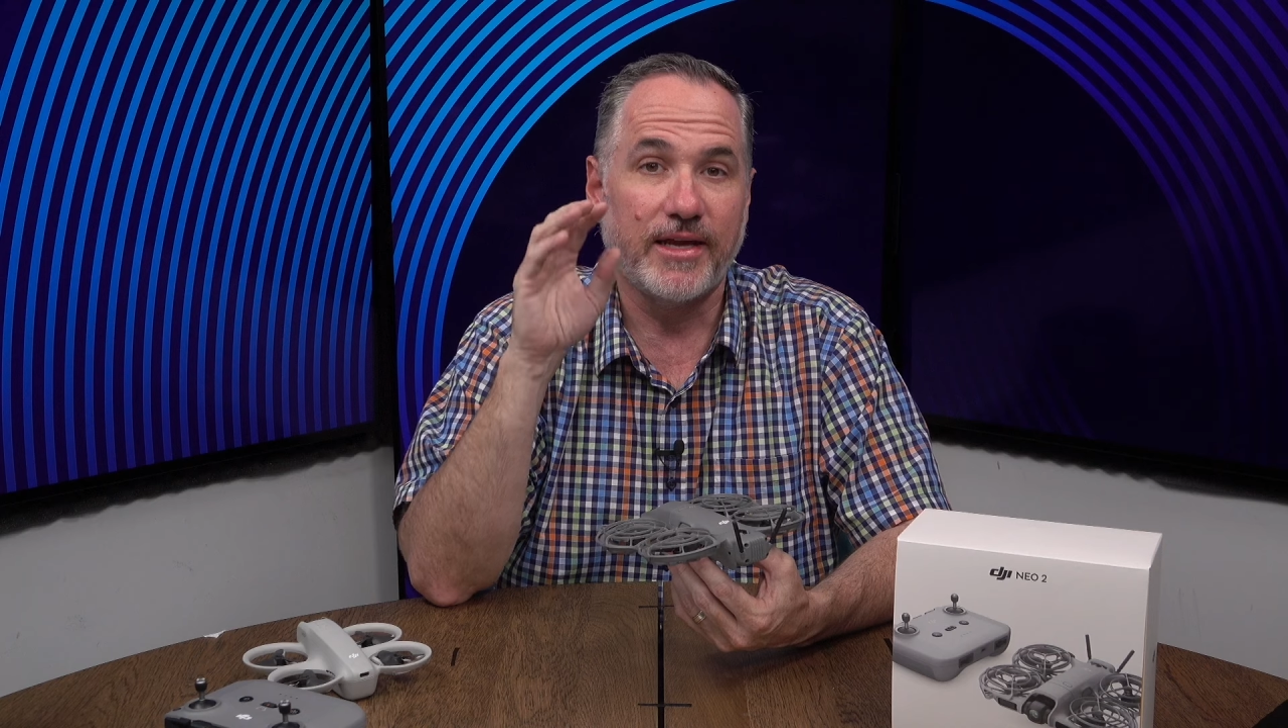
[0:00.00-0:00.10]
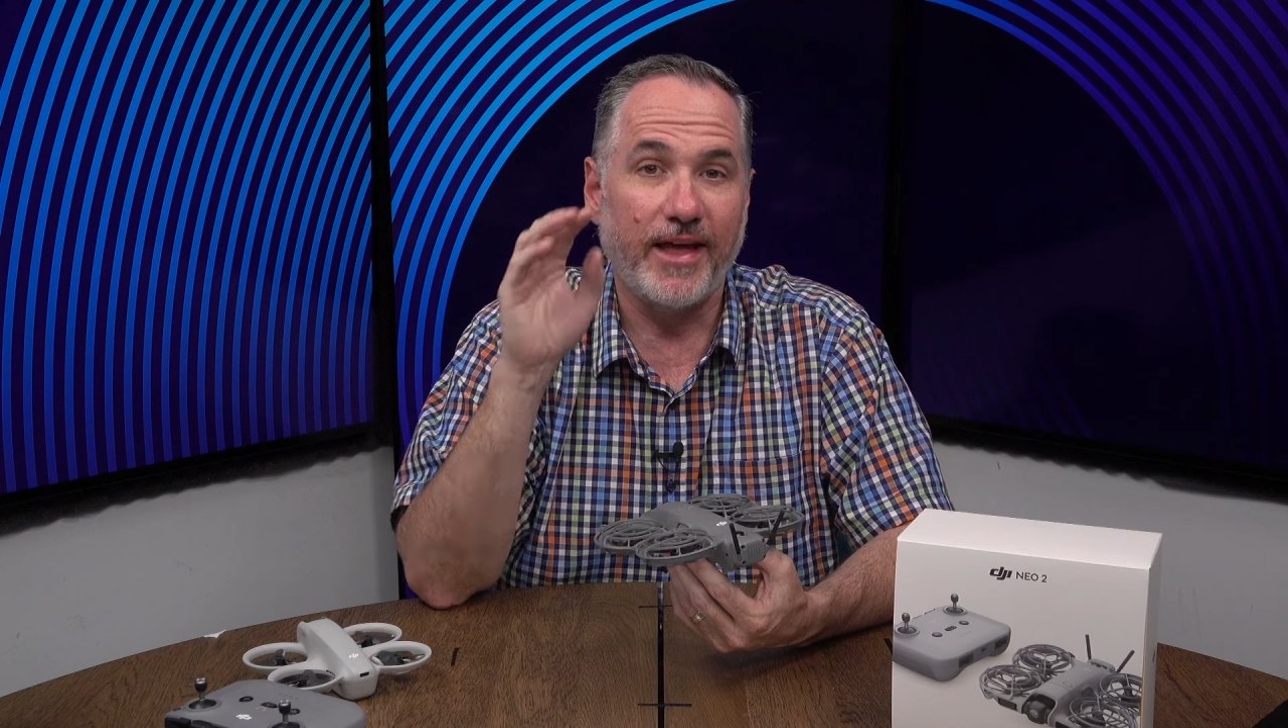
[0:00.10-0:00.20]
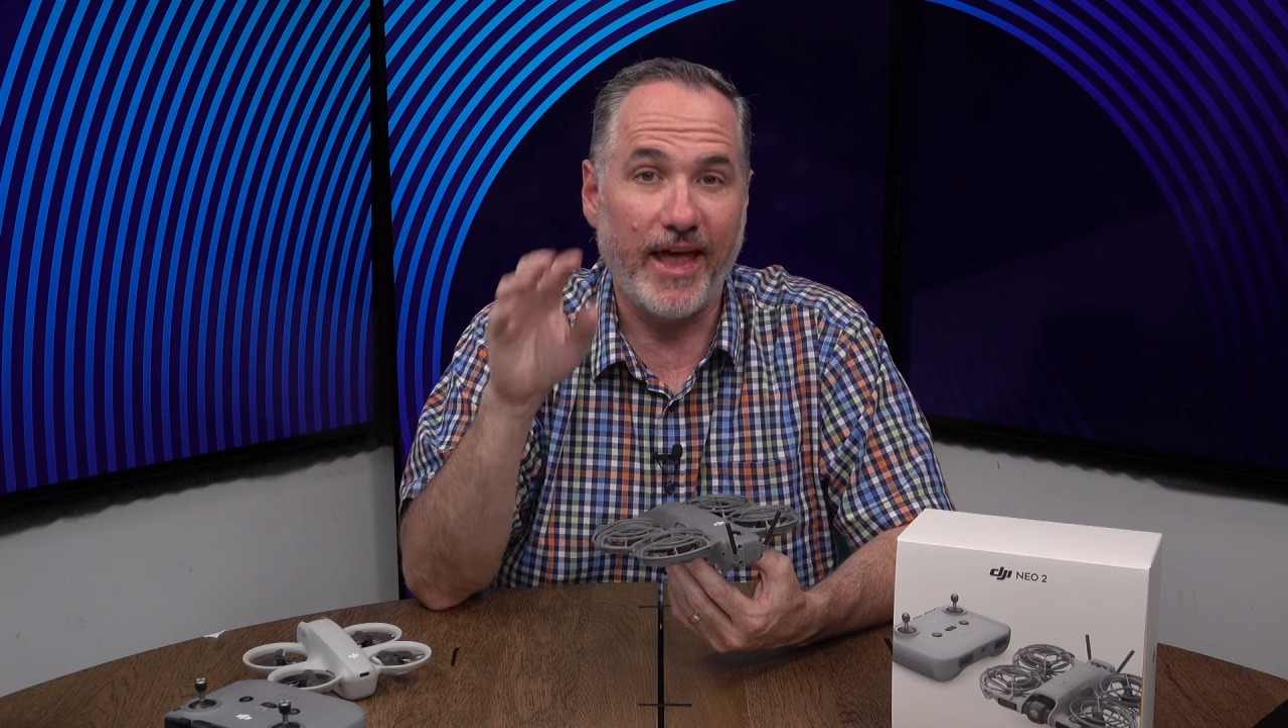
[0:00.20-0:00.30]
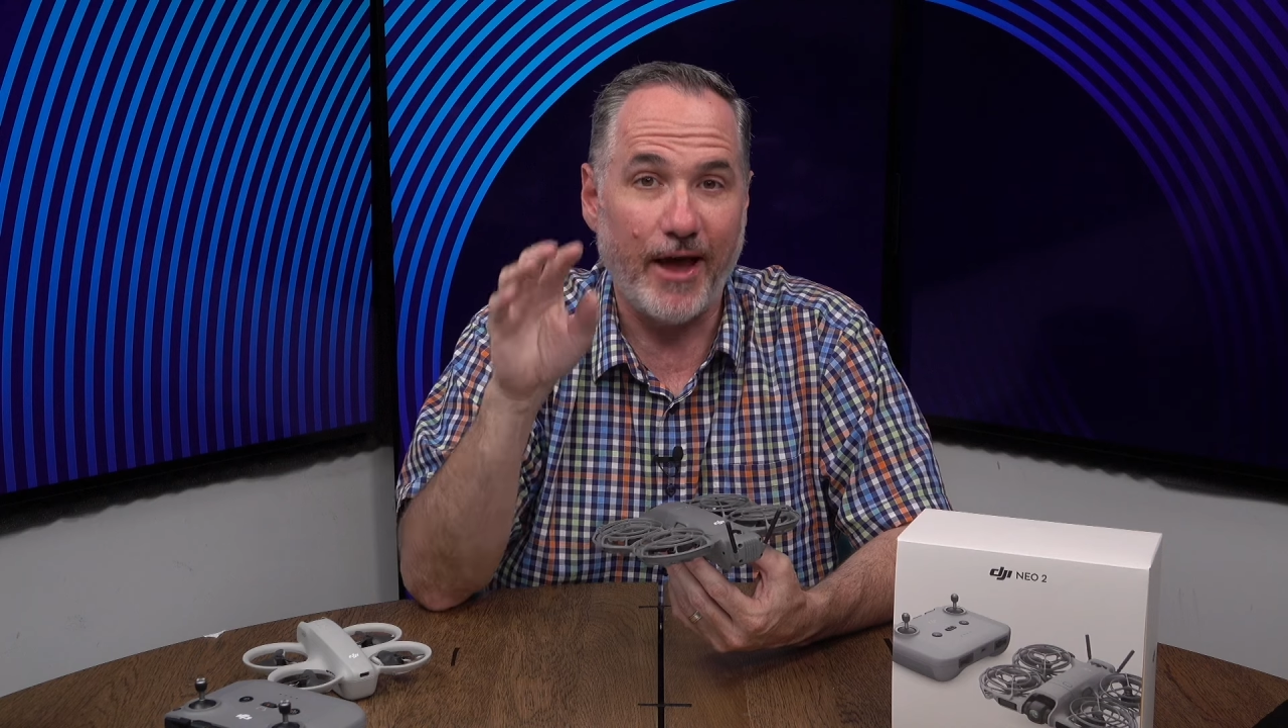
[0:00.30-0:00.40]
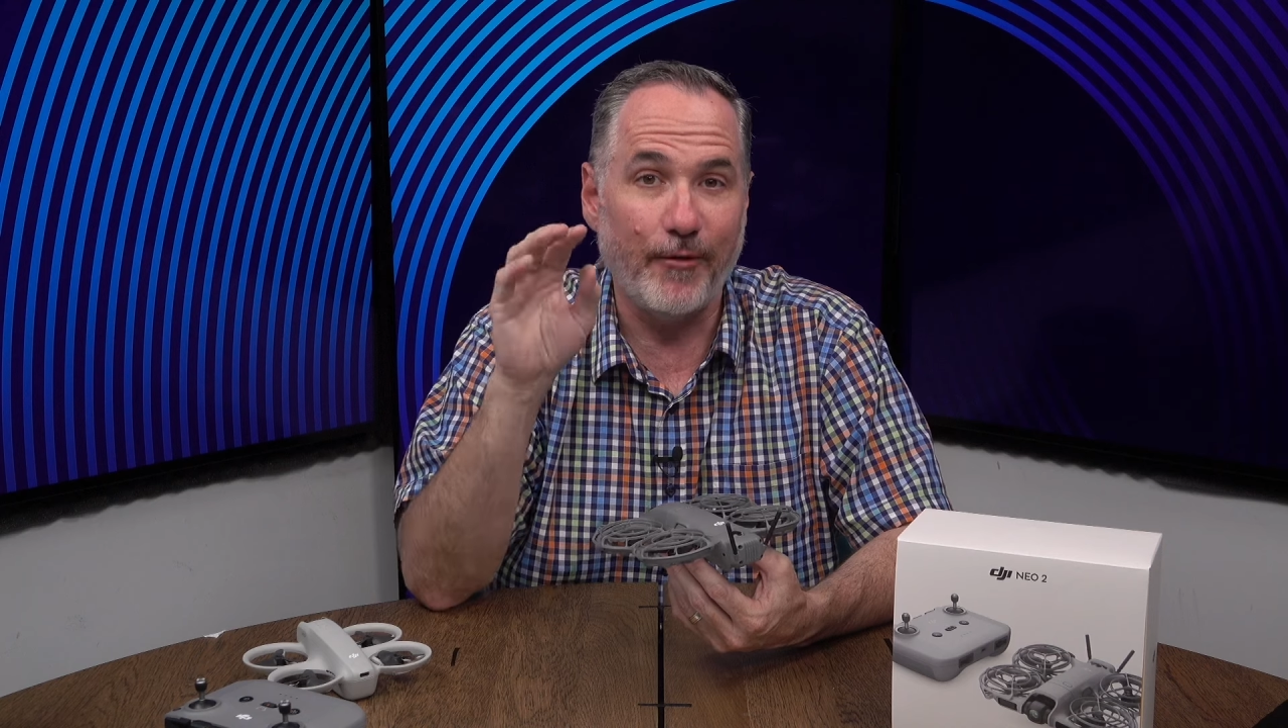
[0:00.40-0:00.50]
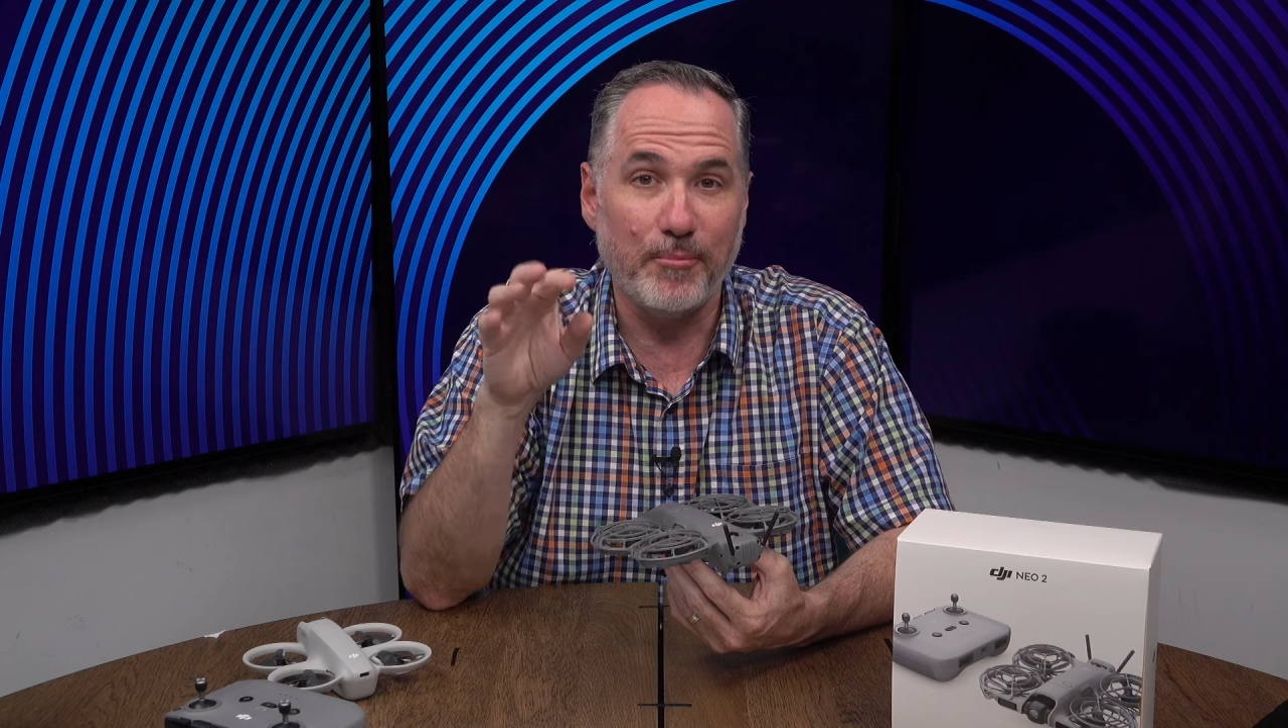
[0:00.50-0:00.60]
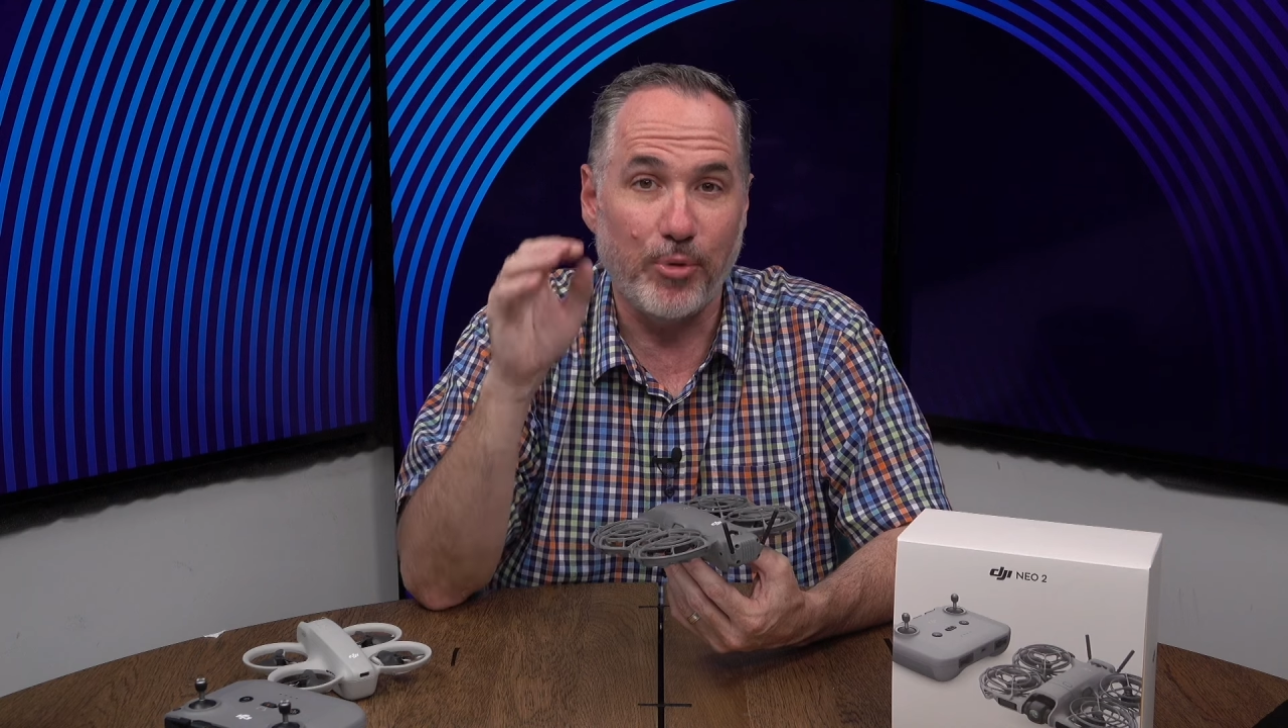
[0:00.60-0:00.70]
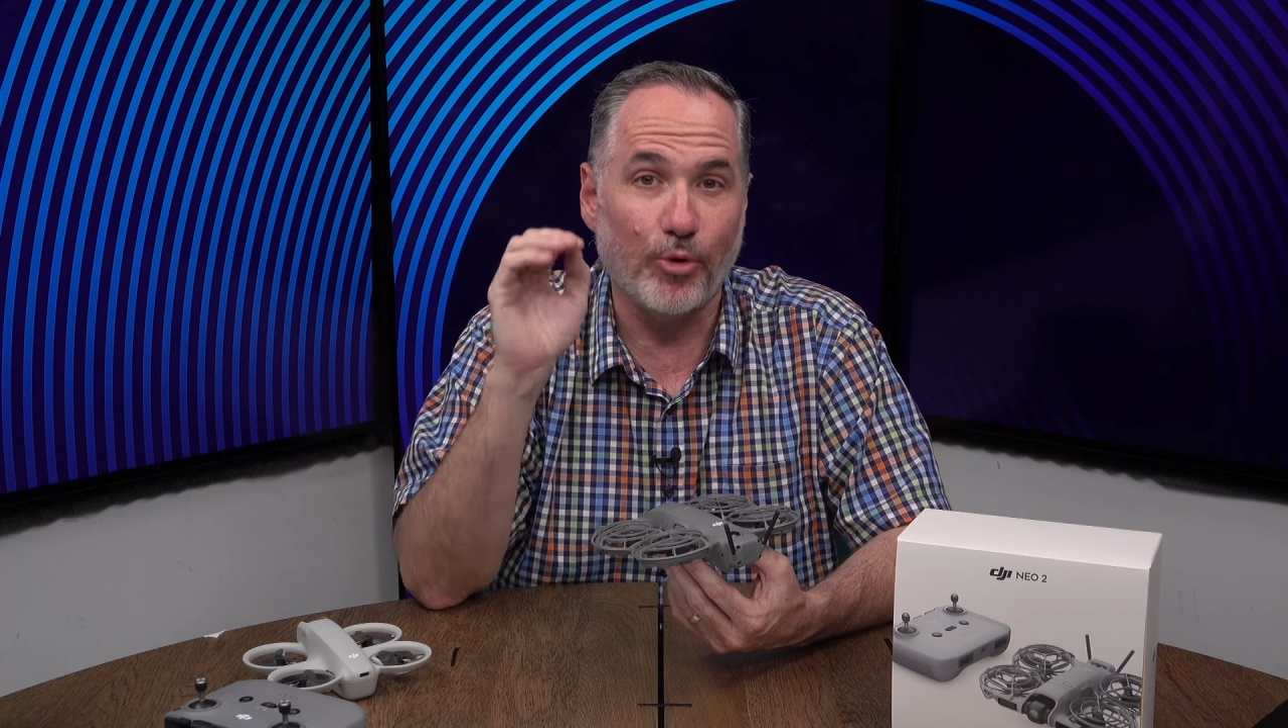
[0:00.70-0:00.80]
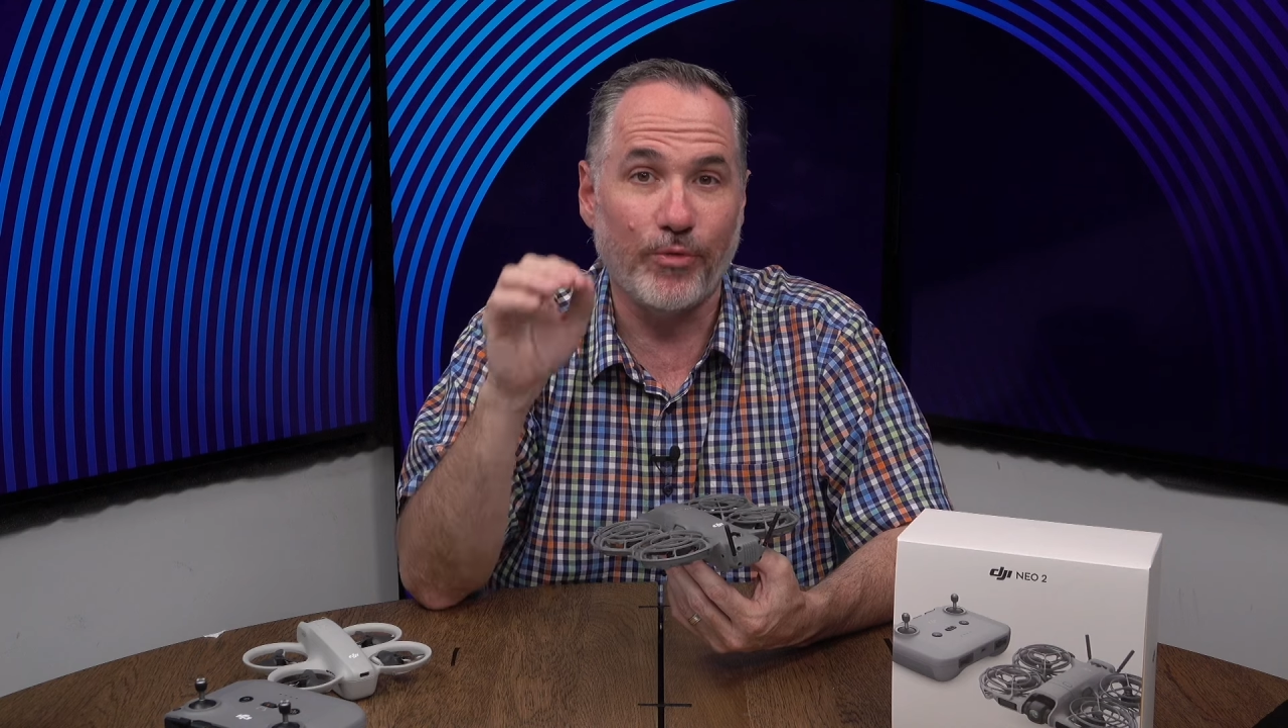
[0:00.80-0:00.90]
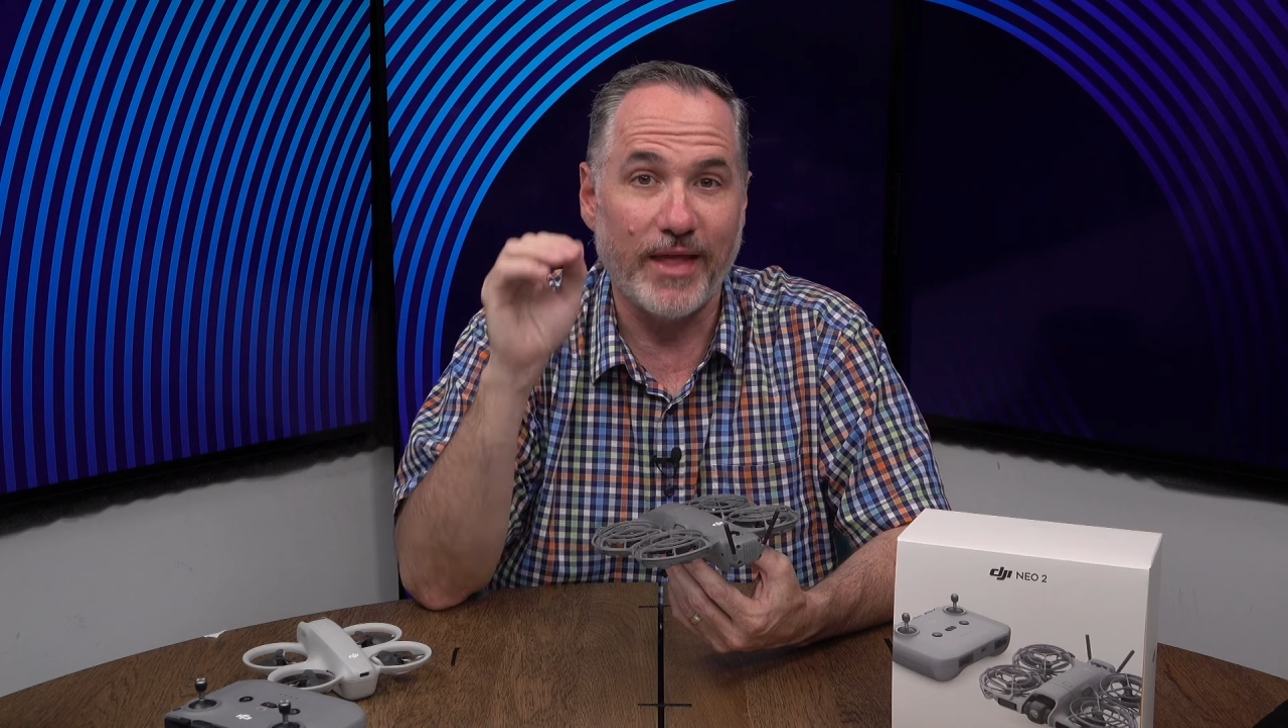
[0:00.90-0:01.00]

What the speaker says: how important